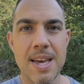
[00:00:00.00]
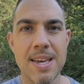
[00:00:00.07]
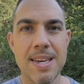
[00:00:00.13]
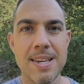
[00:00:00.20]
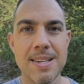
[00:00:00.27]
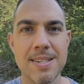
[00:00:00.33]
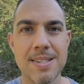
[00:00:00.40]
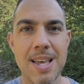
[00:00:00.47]

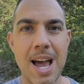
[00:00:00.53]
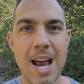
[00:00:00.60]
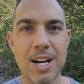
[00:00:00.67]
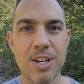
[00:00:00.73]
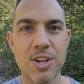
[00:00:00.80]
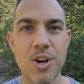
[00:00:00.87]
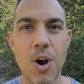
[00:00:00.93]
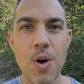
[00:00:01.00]
is
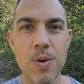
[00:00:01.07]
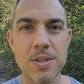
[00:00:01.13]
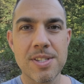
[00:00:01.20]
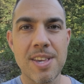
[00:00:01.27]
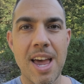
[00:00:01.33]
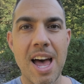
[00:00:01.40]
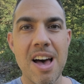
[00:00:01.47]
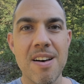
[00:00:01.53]
that
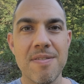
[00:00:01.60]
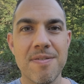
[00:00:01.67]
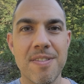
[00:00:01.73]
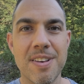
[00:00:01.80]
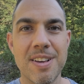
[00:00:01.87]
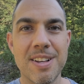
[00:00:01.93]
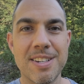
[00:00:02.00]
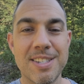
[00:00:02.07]
goats have
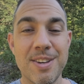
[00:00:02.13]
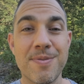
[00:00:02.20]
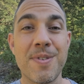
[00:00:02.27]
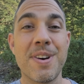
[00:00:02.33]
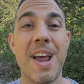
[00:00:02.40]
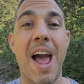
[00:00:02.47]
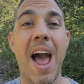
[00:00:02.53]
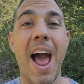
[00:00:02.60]

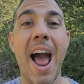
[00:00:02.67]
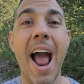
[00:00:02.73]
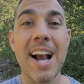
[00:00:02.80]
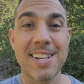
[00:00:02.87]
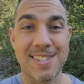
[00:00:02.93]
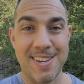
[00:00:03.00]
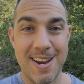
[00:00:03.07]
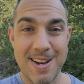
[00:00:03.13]
different
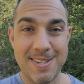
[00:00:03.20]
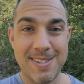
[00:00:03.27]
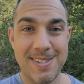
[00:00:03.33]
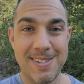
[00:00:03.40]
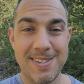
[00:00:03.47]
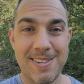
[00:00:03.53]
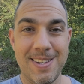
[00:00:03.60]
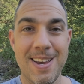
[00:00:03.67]

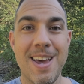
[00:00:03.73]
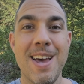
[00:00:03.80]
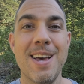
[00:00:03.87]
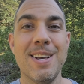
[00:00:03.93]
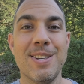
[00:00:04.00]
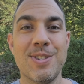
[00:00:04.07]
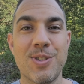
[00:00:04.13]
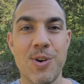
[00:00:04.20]
accents.
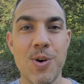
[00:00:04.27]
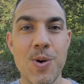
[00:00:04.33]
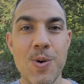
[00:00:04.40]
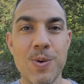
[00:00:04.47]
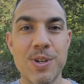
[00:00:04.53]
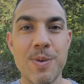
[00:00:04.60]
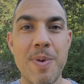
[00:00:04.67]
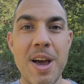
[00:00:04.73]

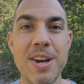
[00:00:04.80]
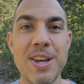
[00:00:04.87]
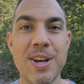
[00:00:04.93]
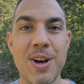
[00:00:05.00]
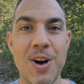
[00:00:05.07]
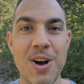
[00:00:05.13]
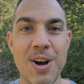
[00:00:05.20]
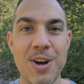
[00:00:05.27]
So
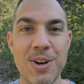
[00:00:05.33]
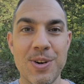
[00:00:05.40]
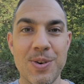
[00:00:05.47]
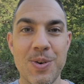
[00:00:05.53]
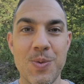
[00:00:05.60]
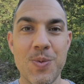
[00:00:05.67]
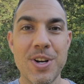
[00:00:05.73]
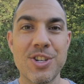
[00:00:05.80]
depending
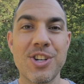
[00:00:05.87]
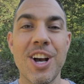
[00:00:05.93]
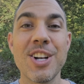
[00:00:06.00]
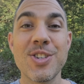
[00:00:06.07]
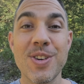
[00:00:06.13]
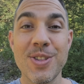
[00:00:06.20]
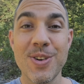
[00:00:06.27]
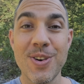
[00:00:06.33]
on which
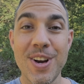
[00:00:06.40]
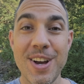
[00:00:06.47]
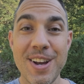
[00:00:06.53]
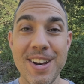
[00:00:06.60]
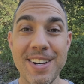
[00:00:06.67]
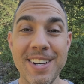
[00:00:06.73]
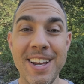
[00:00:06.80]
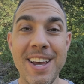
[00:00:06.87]
country they're
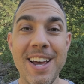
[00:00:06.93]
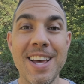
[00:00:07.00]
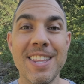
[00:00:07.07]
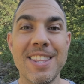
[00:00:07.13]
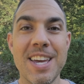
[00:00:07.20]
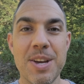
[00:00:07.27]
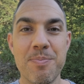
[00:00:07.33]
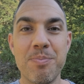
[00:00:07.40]
in,
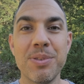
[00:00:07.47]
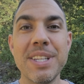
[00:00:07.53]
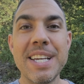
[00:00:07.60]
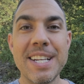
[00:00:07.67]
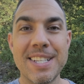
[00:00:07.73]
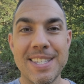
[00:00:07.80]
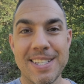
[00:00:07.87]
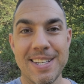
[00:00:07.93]
they
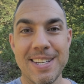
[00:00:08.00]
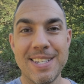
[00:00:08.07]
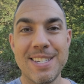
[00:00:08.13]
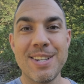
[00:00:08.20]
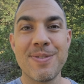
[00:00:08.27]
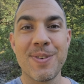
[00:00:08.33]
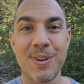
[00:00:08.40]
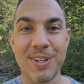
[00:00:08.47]
bleat
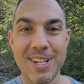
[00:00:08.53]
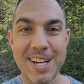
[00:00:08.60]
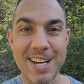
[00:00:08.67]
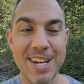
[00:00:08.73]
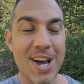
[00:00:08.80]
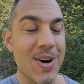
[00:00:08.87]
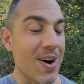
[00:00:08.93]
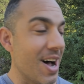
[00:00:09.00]
differently.
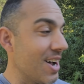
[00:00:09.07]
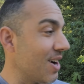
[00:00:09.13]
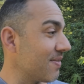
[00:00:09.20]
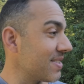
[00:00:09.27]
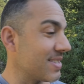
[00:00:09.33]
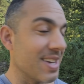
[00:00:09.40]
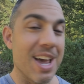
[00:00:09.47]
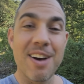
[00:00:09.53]
Now, I
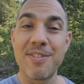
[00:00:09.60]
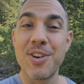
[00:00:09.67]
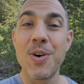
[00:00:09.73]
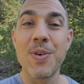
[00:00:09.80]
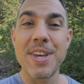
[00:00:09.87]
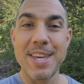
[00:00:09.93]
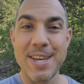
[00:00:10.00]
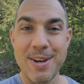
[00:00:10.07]
obviously have
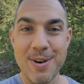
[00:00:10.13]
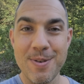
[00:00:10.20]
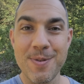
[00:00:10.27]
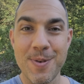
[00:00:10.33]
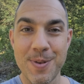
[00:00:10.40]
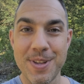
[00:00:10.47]
no ear for